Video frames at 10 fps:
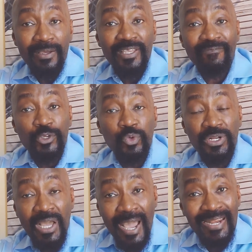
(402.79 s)
If you
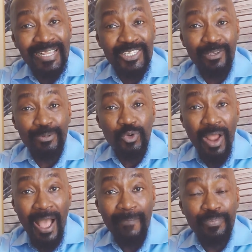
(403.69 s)
would kindly
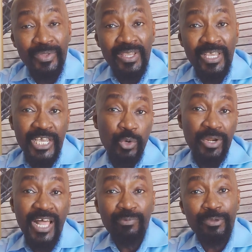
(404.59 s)
subscribe, it would
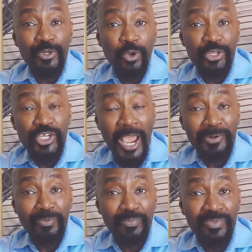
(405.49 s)
help me grow the channel.
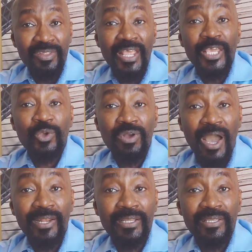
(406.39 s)
Thank you
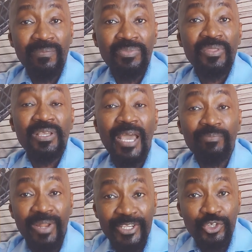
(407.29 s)
kindly. God
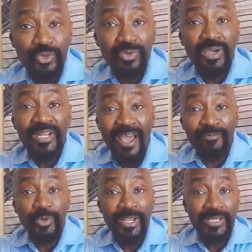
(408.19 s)
bless you and have a
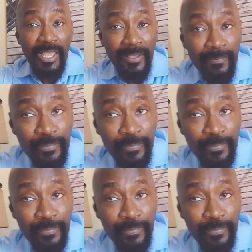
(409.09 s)
great day.